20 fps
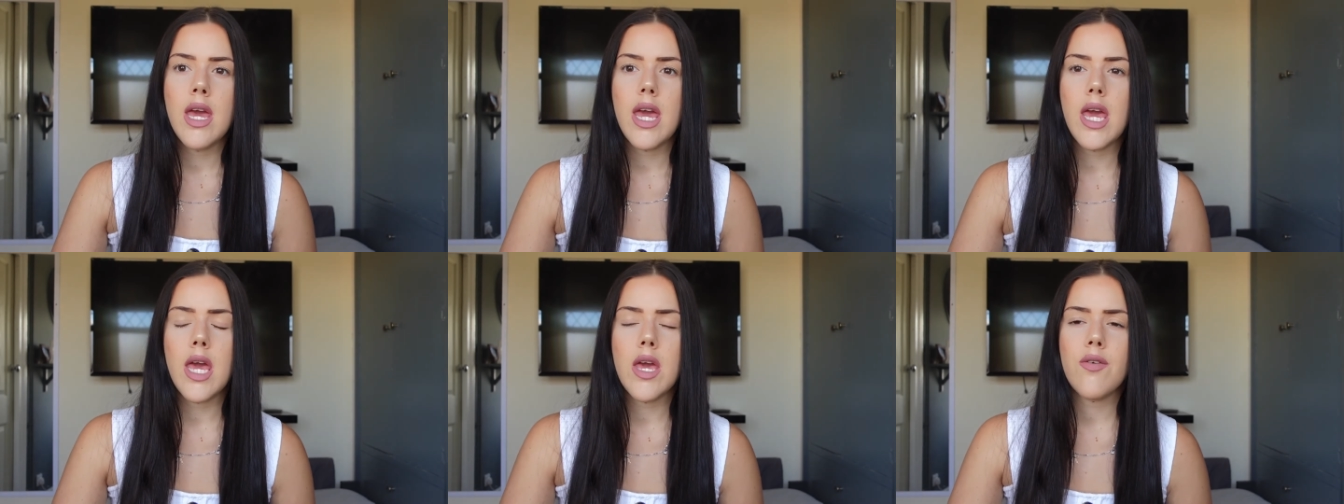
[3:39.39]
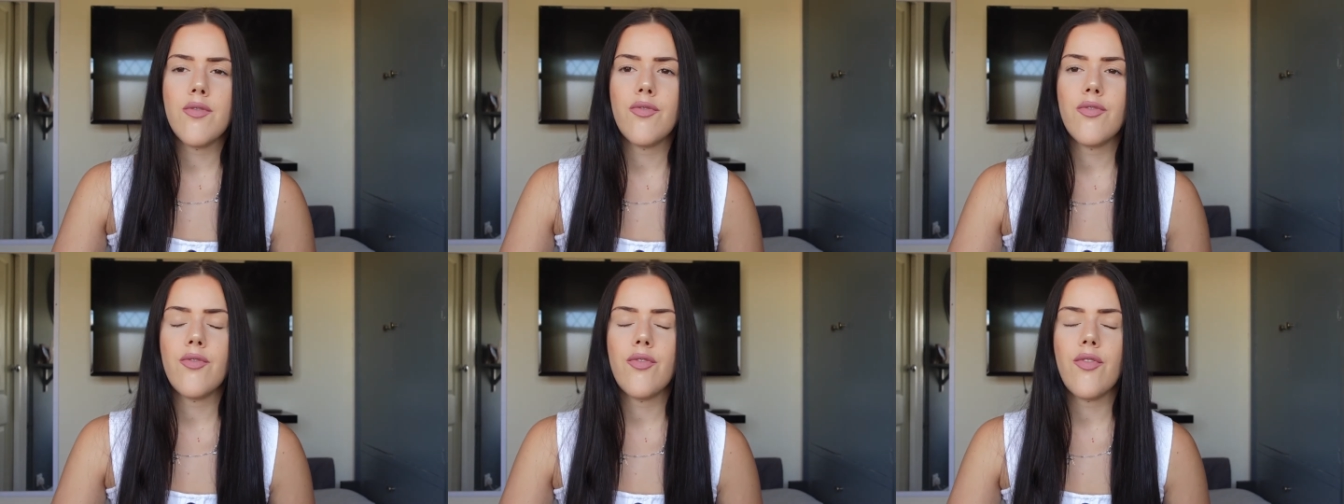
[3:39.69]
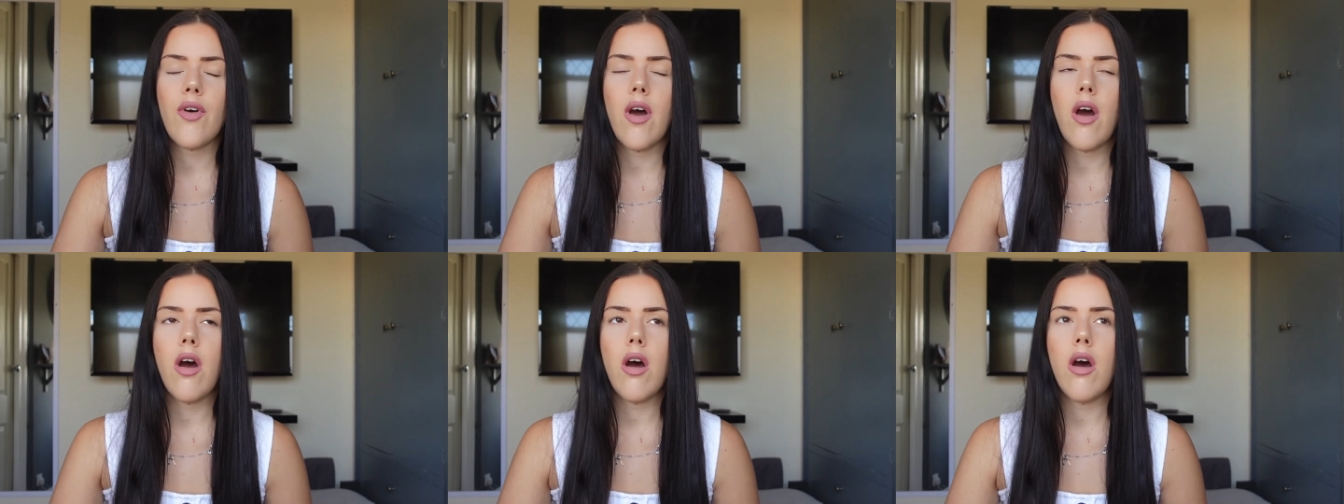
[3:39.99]
If
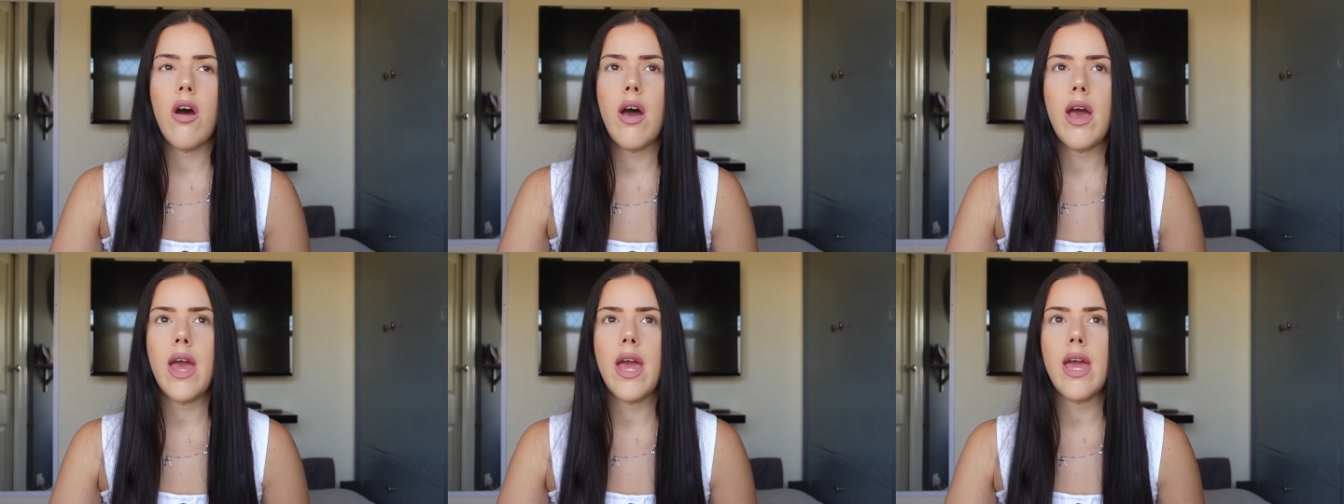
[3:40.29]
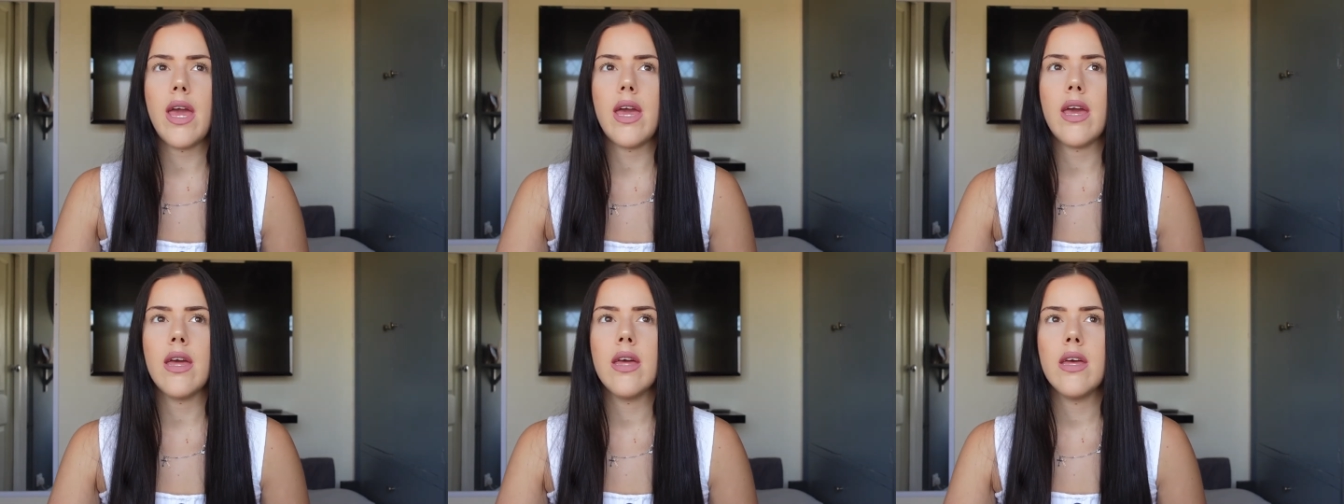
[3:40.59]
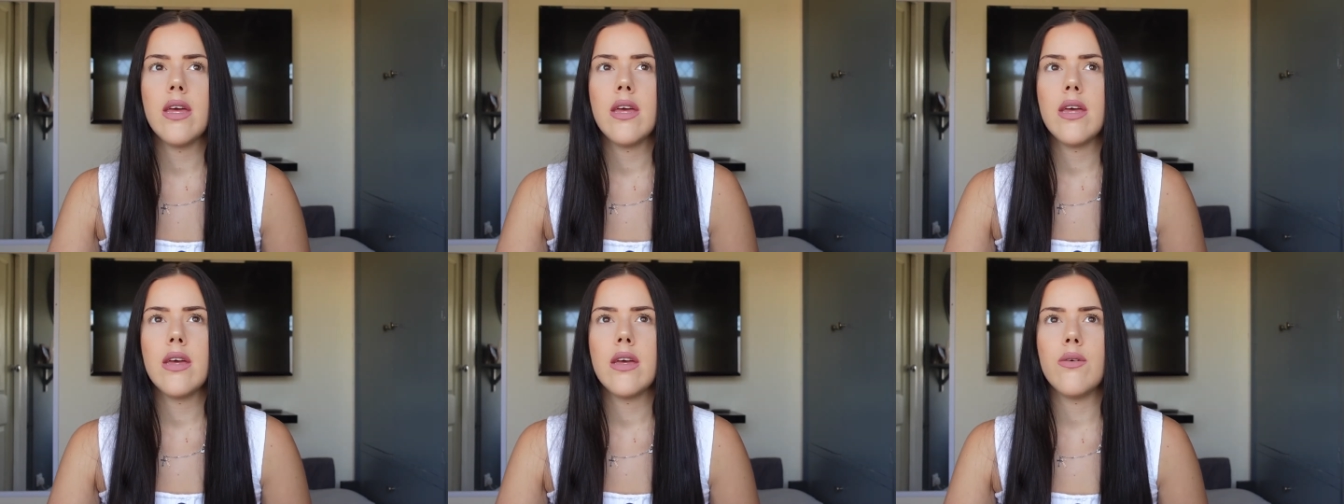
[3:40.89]
I
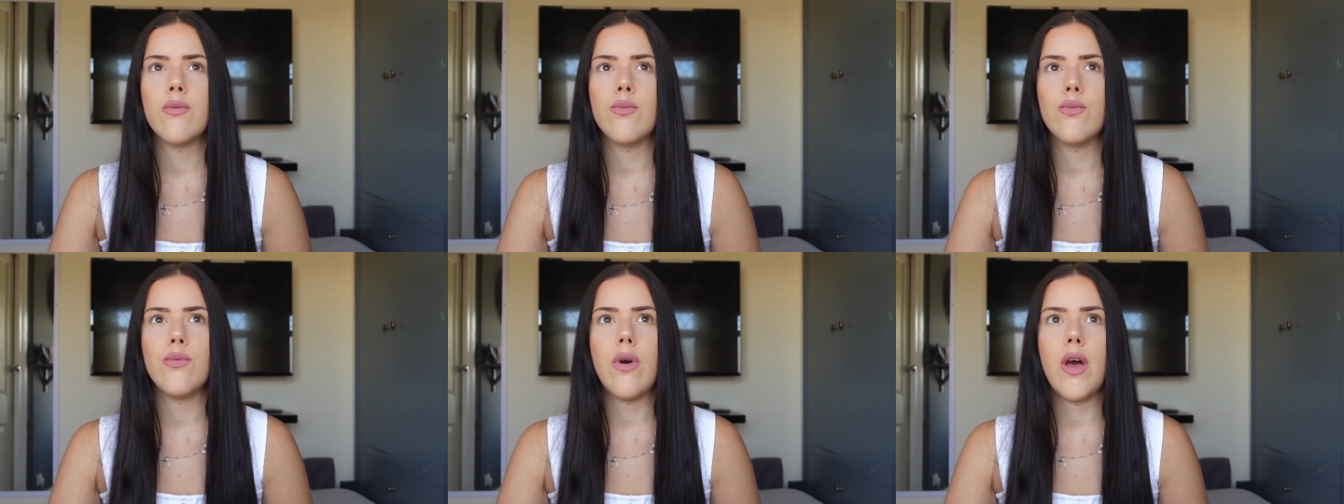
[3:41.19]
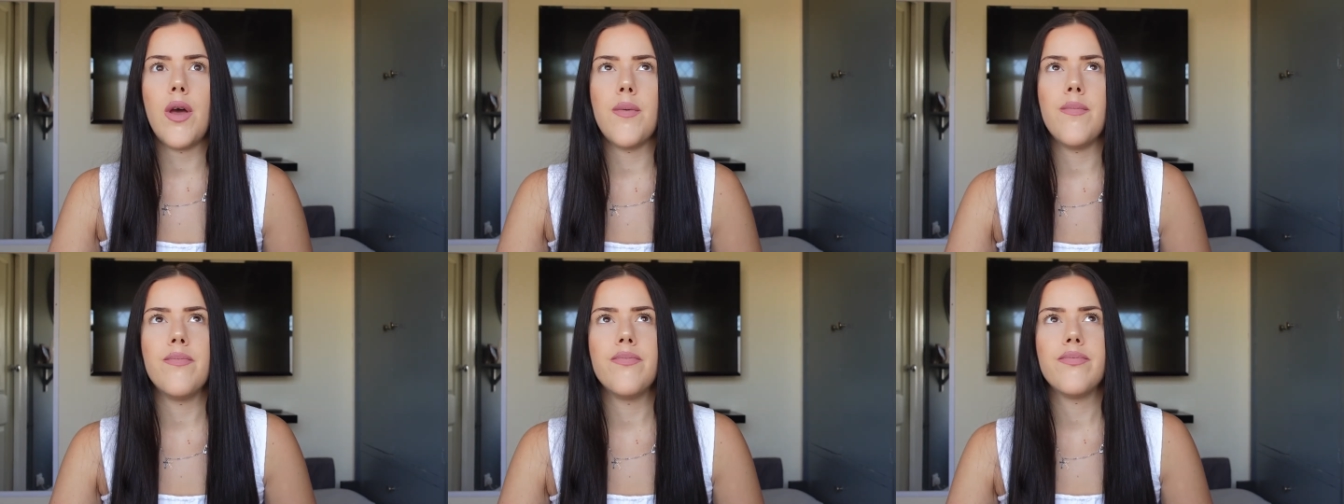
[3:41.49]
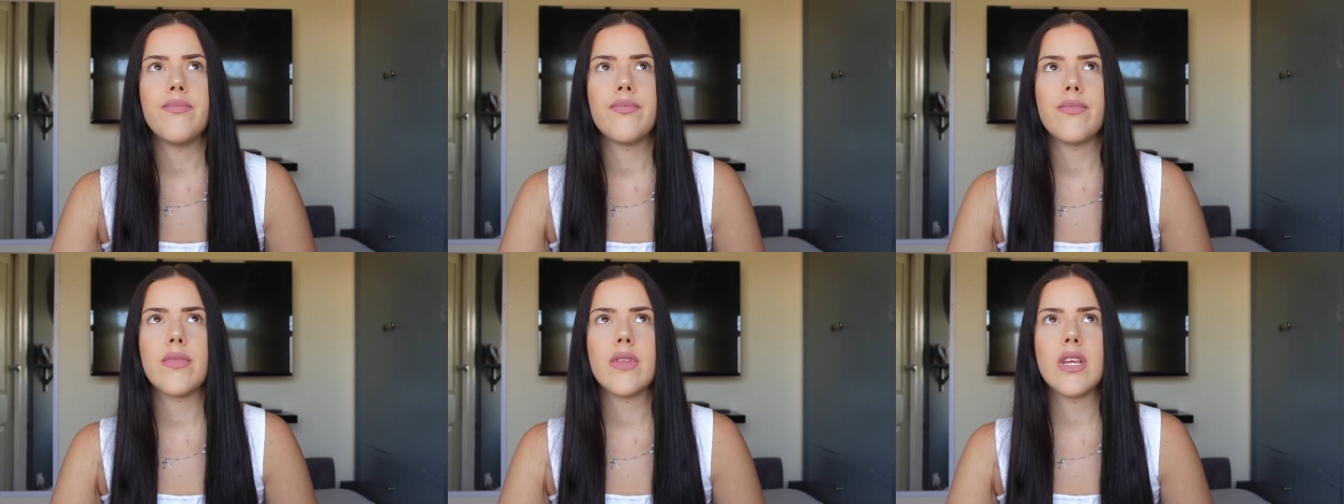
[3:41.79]

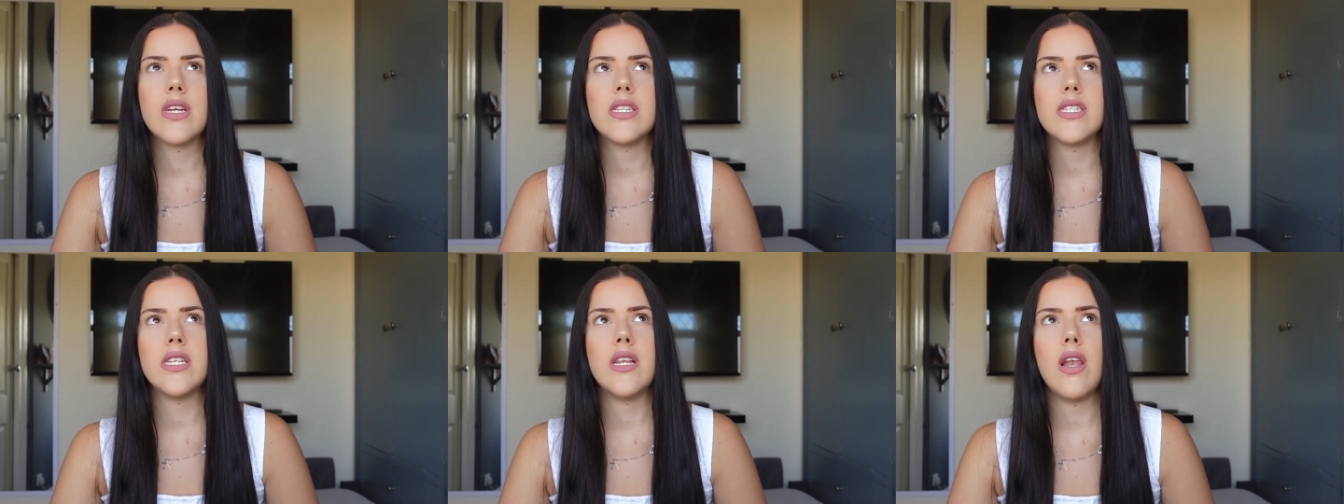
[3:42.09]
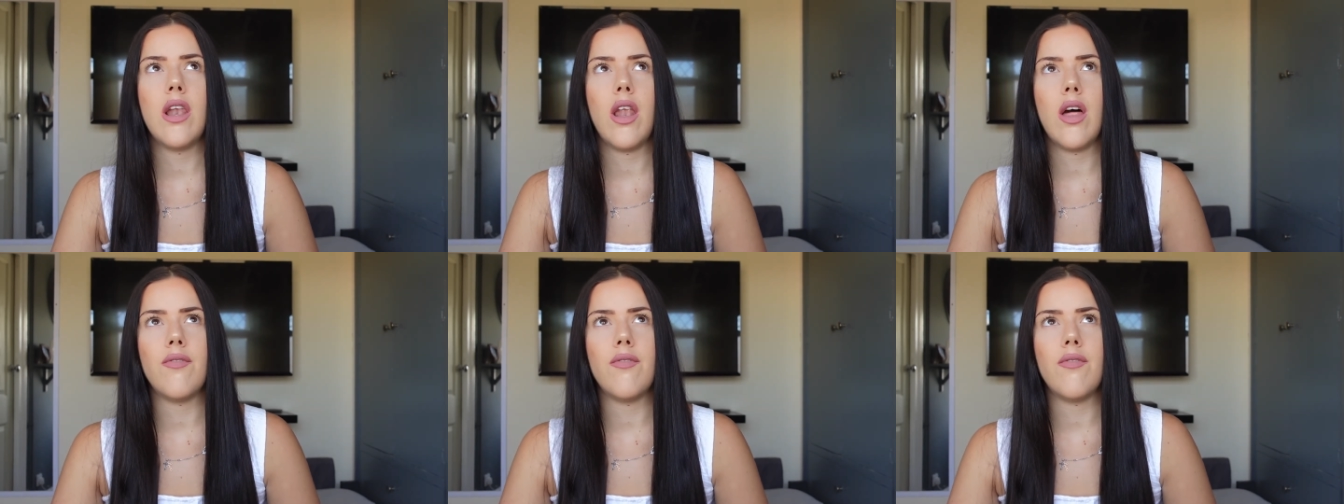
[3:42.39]
didn't